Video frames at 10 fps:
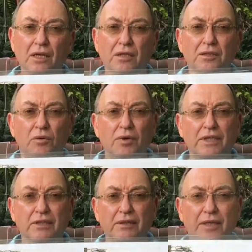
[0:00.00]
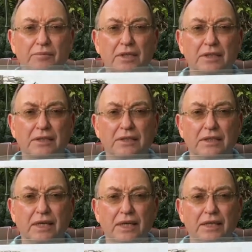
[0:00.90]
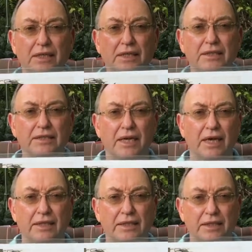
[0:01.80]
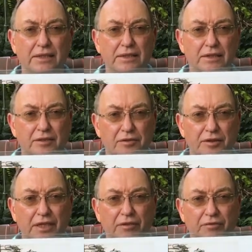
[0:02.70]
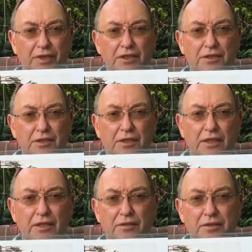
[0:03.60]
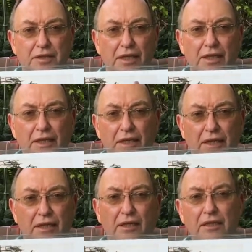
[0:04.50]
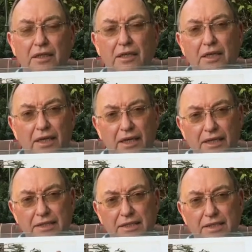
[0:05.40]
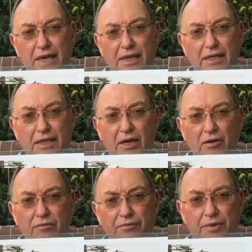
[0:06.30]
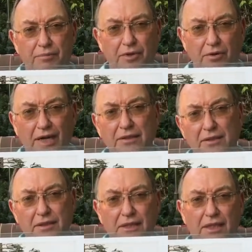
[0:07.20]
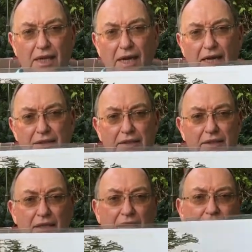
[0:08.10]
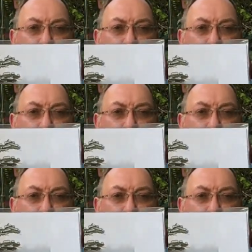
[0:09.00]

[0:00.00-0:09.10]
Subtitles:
So what you have to understand is that this tree feature that you see here is standing out from the rest of the glass, and the